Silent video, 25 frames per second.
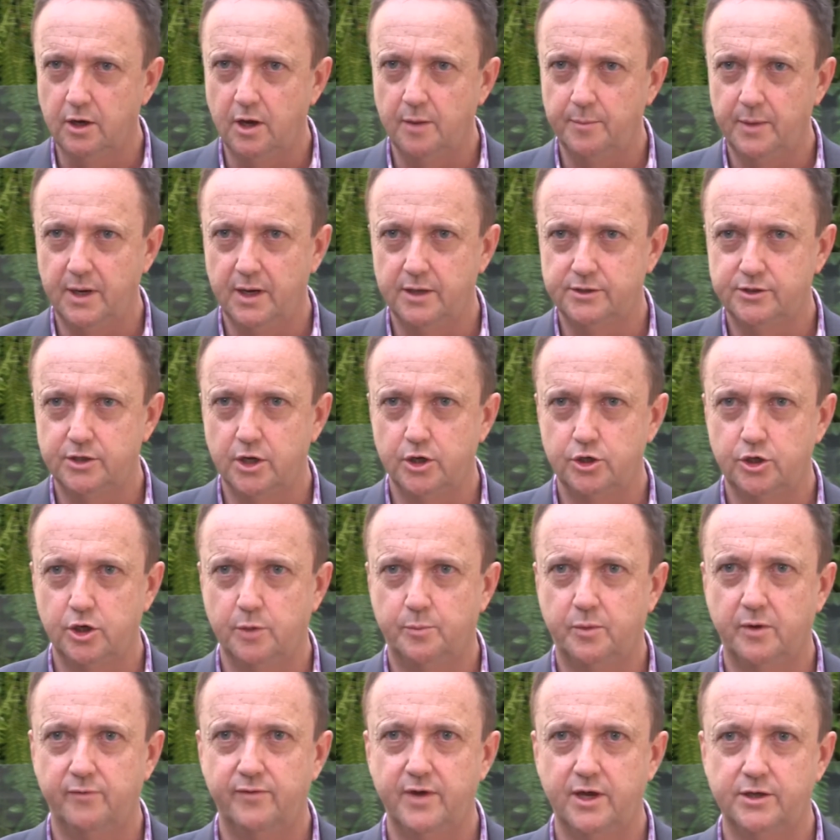I'm an
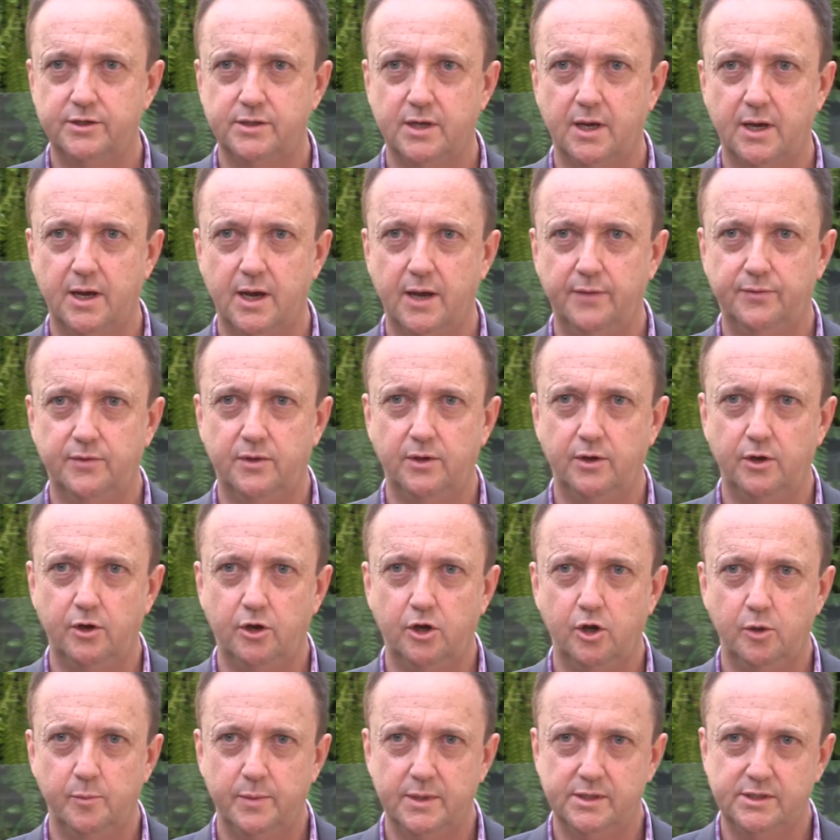associate professor at the
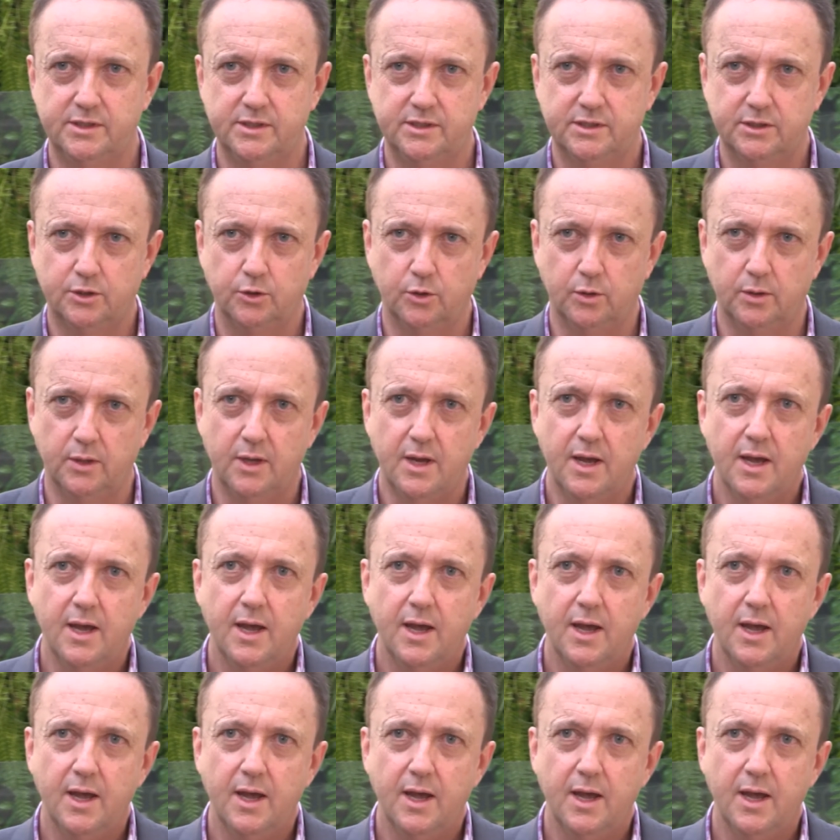UQ Business School,